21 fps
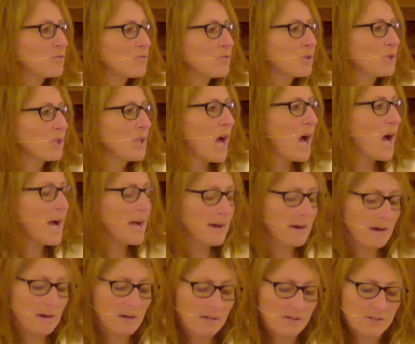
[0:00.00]

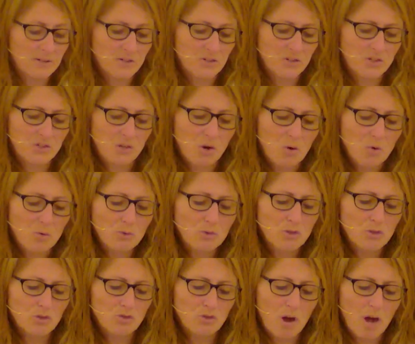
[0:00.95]
rely on so
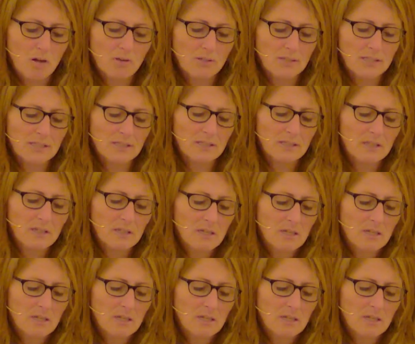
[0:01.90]
strongly,